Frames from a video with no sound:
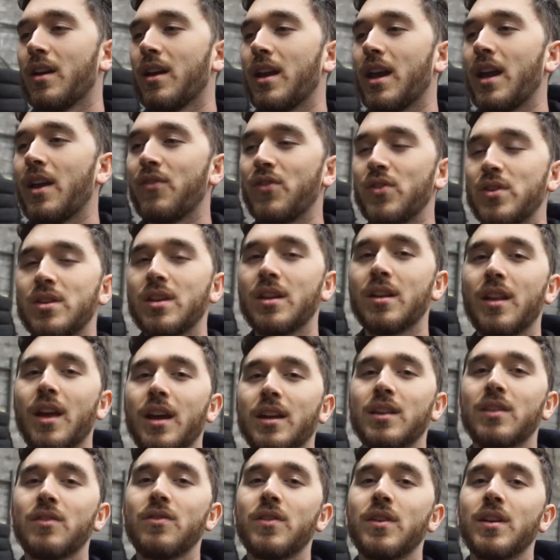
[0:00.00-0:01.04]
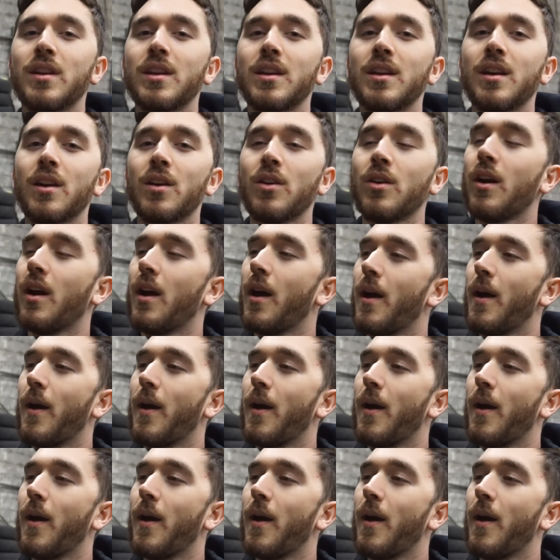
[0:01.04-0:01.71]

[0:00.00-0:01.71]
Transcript: If you did like the video,